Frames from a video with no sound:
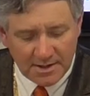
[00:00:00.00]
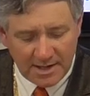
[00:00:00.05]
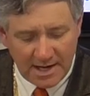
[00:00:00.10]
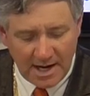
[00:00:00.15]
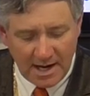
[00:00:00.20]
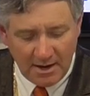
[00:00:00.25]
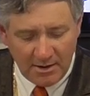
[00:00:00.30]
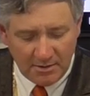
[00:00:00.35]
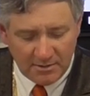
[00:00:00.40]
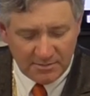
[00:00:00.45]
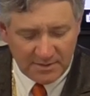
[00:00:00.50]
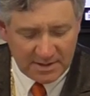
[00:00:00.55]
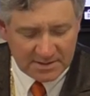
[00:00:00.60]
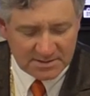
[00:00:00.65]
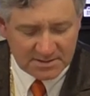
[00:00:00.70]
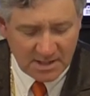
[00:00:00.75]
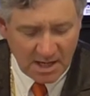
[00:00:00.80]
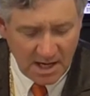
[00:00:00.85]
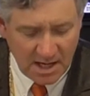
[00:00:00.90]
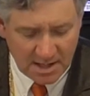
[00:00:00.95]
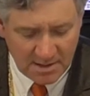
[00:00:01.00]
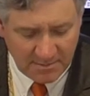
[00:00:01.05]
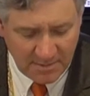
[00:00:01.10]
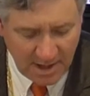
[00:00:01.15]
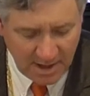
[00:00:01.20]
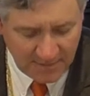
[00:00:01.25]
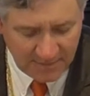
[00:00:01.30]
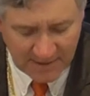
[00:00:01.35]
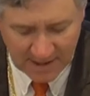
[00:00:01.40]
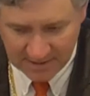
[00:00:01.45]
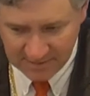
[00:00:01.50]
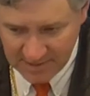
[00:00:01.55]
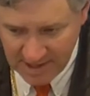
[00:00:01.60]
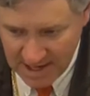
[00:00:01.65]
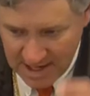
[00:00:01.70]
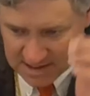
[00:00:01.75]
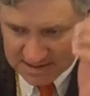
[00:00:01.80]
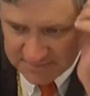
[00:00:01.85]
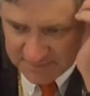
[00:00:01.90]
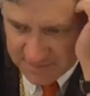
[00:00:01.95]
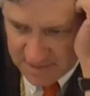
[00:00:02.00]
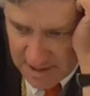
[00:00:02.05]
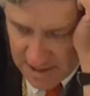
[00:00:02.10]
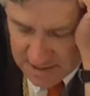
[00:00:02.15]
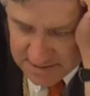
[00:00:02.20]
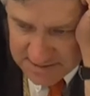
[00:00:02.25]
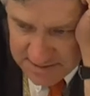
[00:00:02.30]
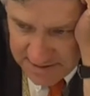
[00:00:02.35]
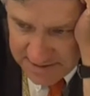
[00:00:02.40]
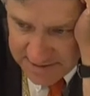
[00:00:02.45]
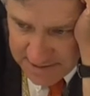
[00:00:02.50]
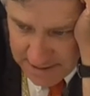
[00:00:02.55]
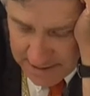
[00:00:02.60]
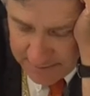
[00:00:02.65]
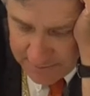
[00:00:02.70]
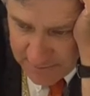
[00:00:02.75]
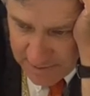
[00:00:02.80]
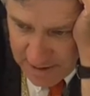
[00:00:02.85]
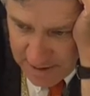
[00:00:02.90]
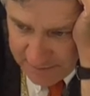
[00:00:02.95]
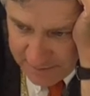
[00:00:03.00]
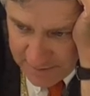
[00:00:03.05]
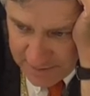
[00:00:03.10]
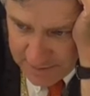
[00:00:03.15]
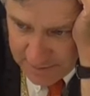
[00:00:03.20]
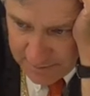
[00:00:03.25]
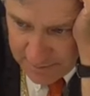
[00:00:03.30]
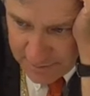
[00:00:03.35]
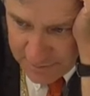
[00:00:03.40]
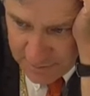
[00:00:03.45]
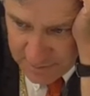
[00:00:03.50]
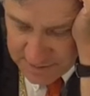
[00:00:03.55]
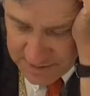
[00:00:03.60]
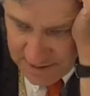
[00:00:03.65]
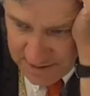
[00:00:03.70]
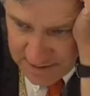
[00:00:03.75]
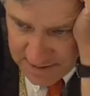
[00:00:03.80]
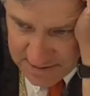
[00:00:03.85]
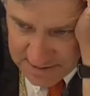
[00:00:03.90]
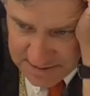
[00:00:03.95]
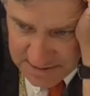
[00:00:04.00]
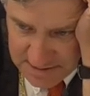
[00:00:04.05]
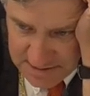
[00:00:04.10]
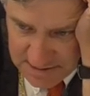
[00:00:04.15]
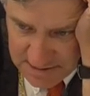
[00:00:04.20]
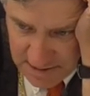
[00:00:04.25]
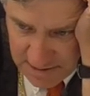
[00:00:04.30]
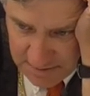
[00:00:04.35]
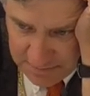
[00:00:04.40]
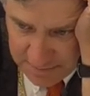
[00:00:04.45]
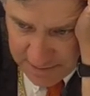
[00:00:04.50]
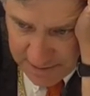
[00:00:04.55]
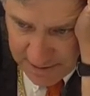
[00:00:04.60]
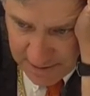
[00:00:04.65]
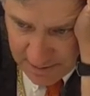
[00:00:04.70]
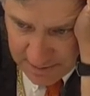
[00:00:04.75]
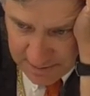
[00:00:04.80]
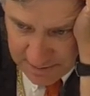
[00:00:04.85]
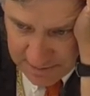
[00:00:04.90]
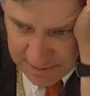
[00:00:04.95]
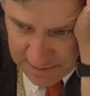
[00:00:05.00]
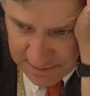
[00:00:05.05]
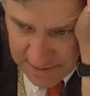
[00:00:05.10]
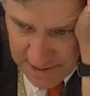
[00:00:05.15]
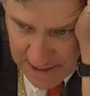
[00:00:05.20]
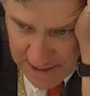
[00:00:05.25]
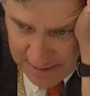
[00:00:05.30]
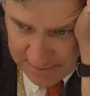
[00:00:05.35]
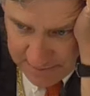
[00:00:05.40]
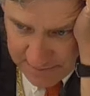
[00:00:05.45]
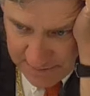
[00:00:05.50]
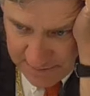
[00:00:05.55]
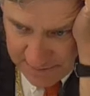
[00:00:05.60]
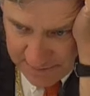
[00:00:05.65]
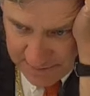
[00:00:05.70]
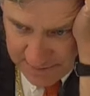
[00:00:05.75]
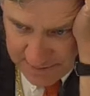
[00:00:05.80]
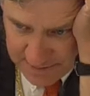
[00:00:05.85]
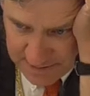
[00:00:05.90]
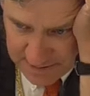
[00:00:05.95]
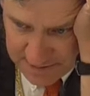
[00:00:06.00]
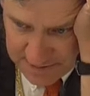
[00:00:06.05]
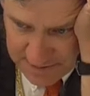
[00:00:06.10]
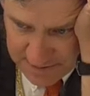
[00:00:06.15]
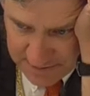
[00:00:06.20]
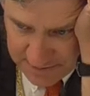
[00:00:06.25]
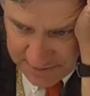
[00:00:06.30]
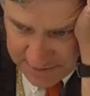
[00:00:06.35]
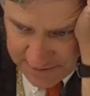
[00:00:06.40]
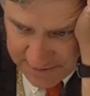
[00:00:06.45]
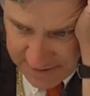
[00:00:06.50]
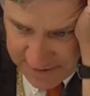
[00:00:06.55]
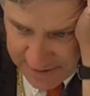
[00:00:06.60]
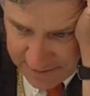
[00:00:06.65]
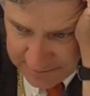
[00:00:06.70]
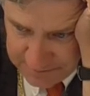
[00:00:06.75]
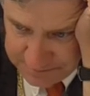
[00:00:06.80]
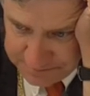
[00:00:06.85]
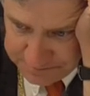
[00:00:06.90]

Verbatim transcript: Now, let's talk about that last velocity time graph on number 13, because this is going to play out on the lab that you're going to need to do today.